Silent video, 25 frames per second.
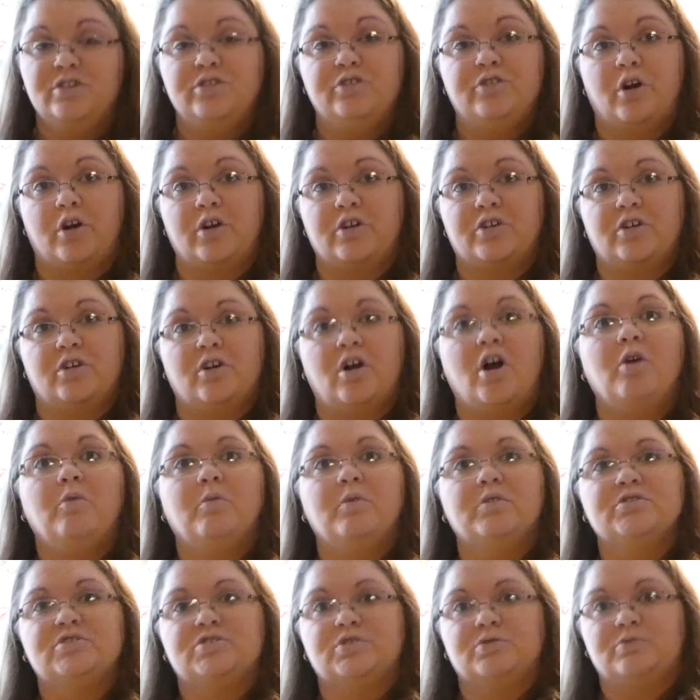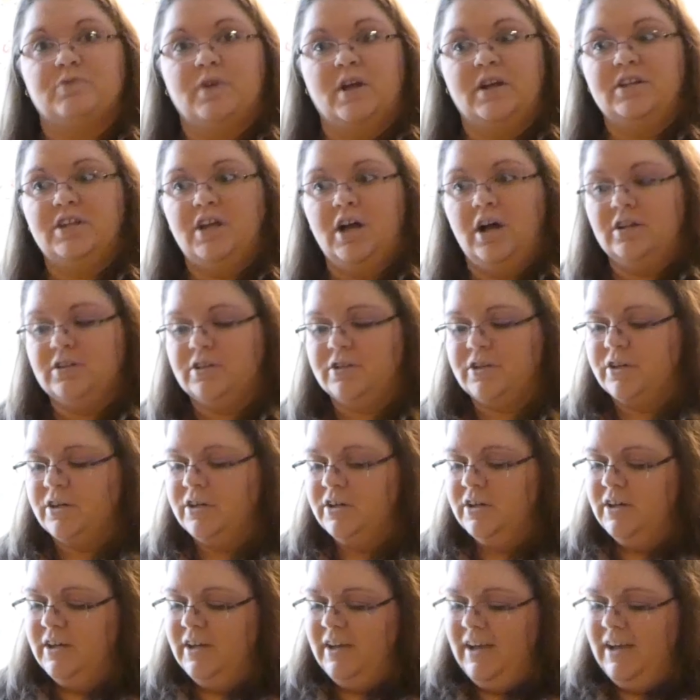darker, almost a red color,